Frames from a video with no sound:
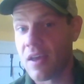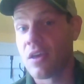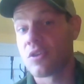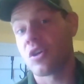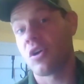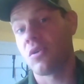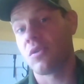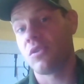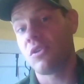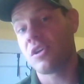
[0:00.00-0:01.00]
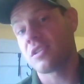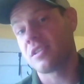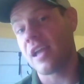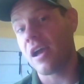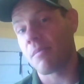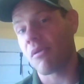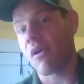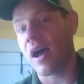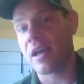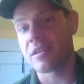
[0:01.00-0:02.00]
So you can stay
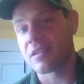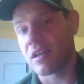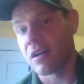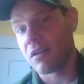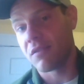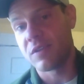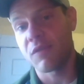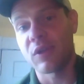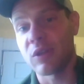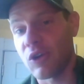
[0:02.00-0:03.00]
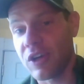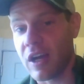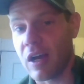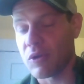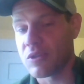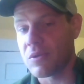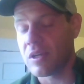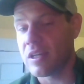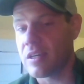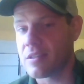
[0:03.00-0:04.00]
apprised of different learning
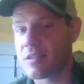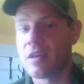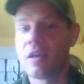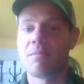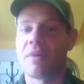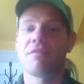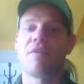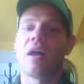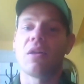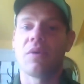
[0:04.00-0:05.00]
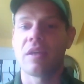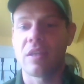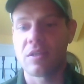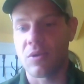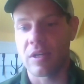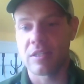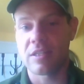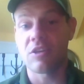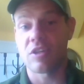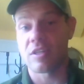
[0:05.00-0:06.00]
opportunities by following these
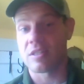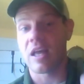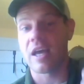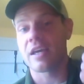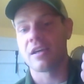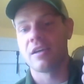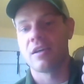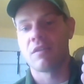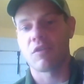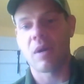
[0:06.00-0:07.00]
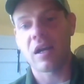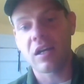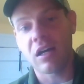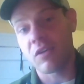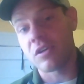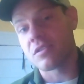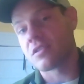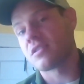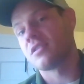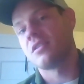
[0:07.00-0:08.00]
organizations like Vermont
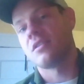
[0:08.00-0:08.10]
Coverts,